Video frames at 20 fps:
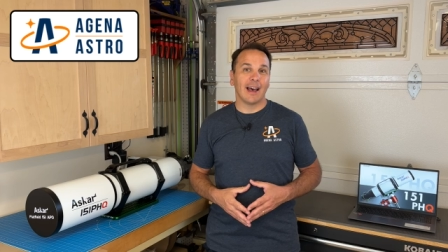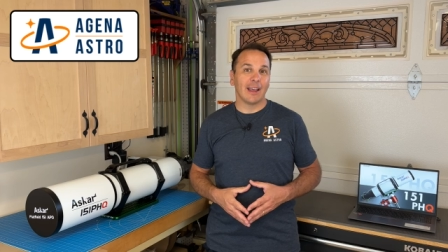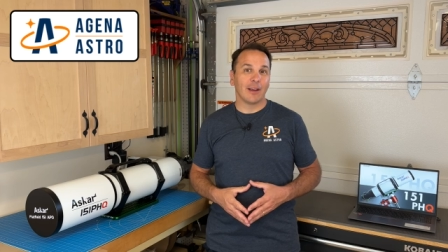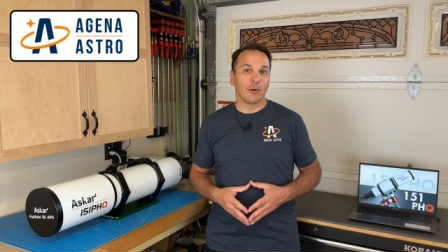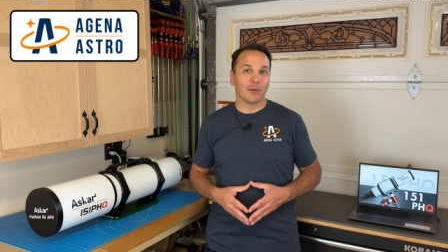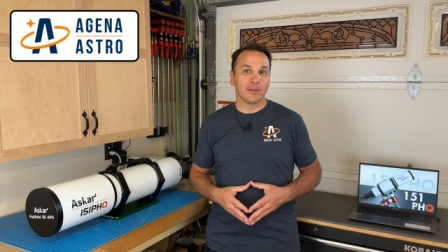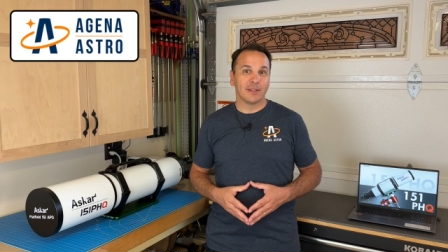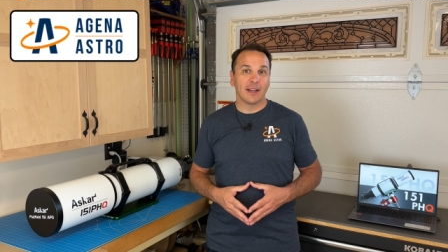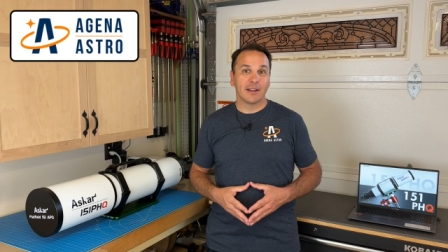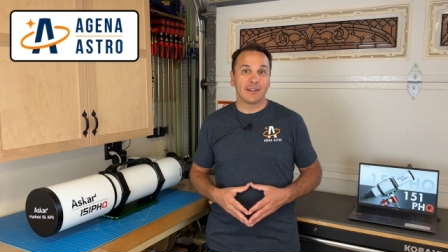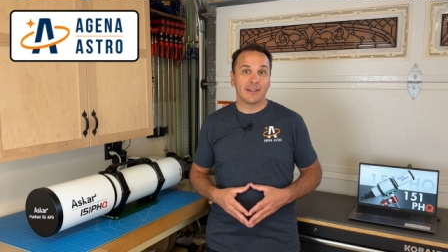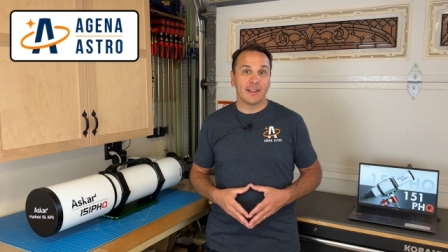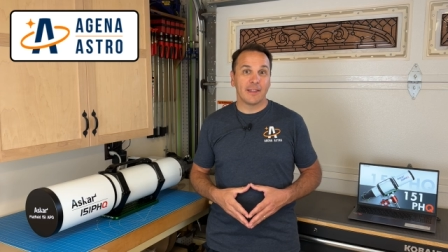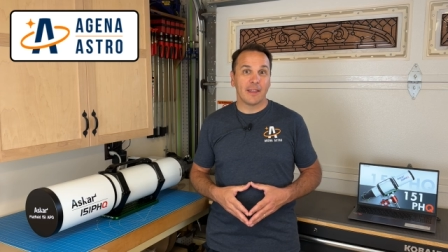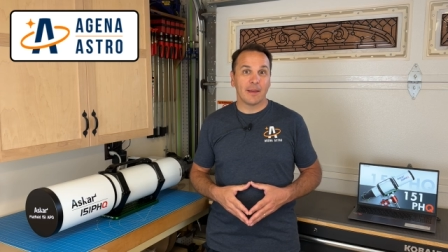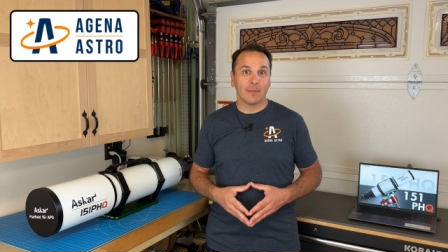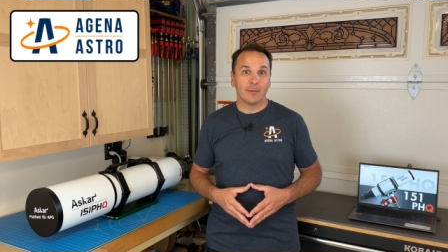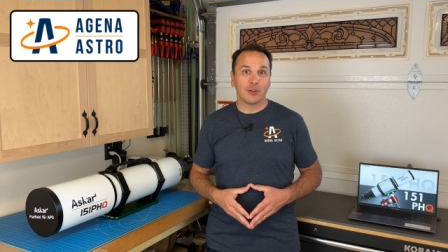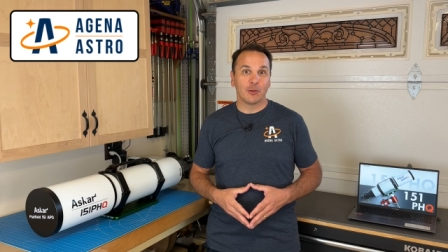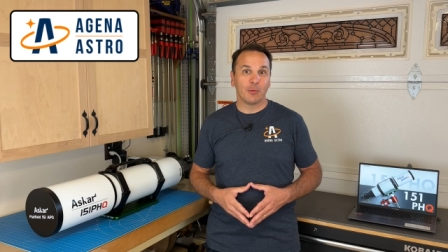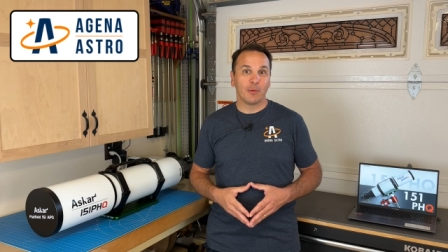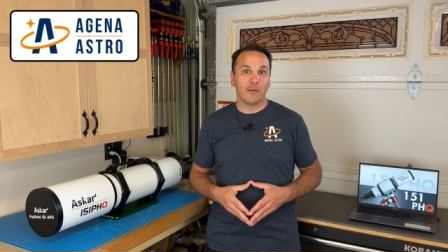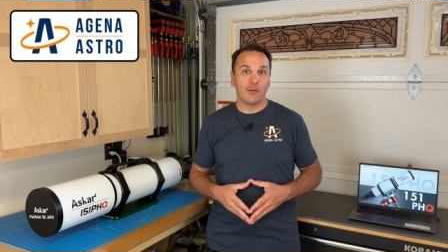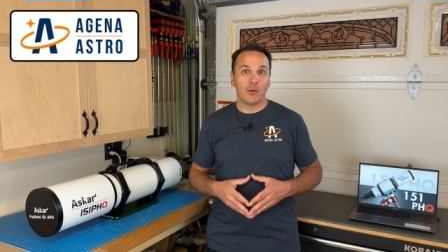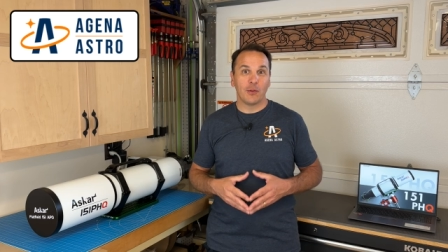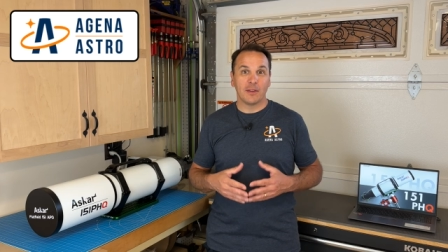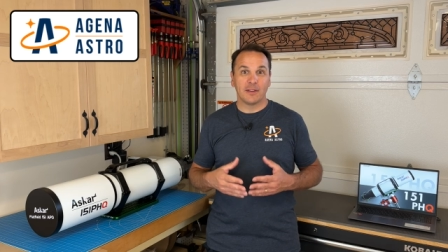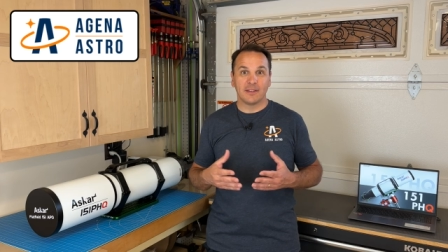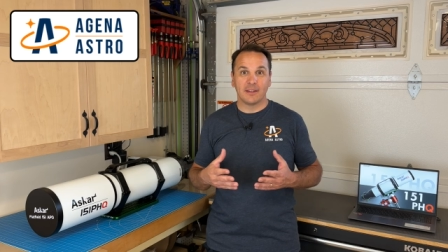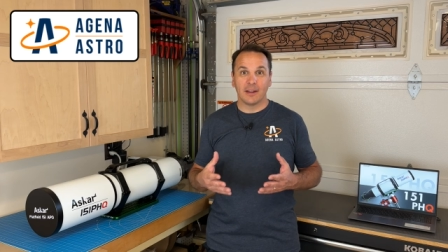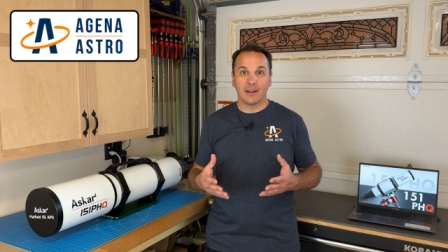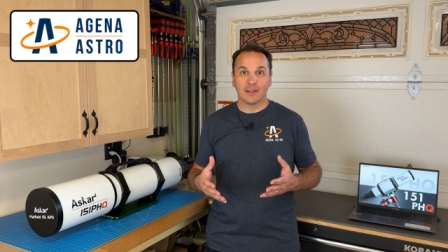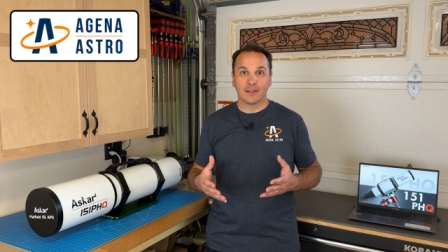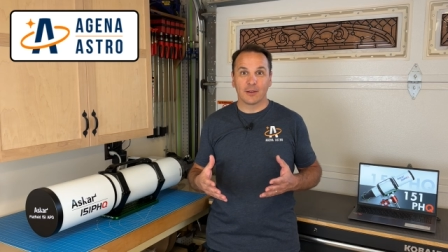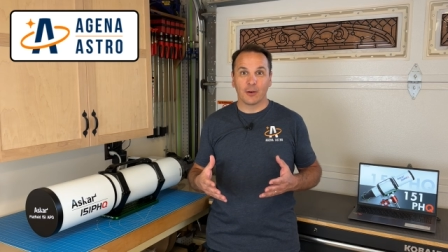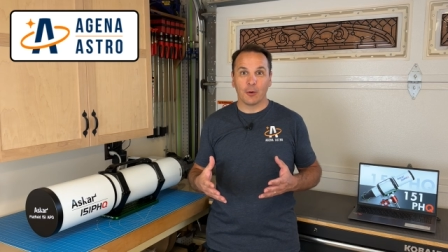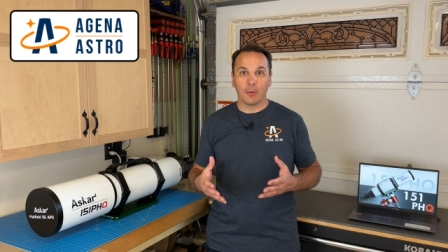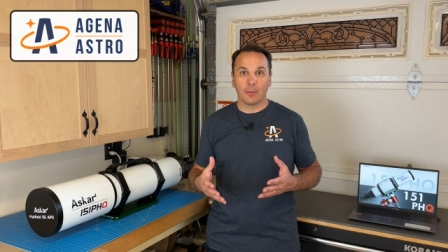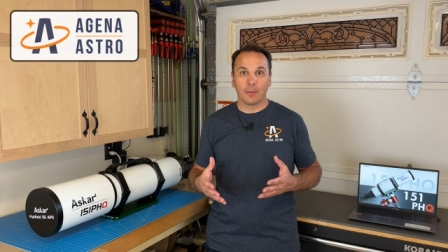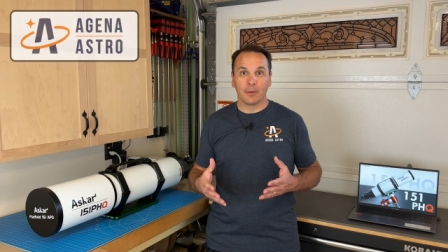I contacted them to review this
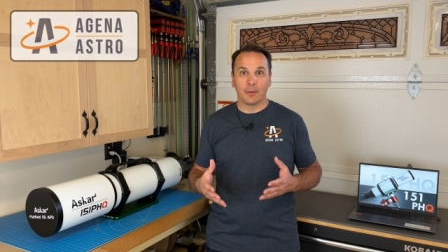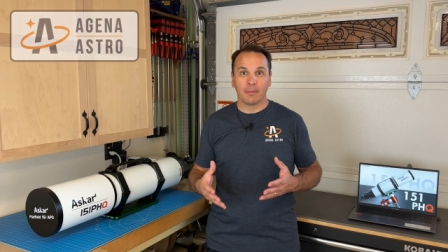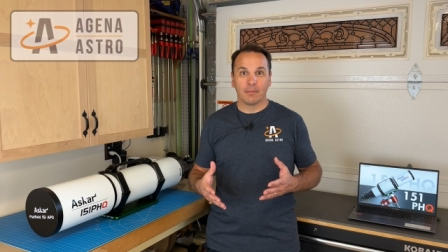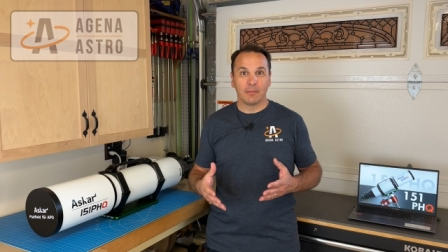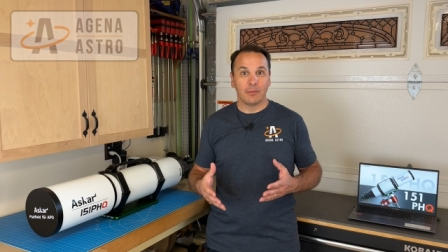telescope,